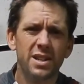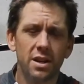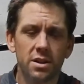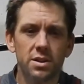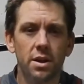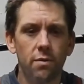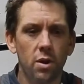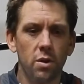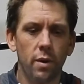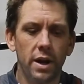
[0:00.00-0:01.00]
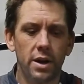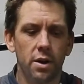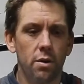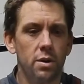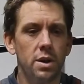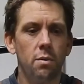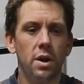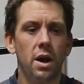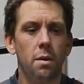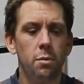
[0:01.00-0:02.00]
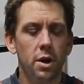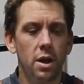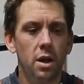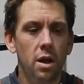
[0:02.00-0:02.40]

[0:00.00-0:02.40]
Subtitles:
of telling you stuff along the way to do and whatnot, but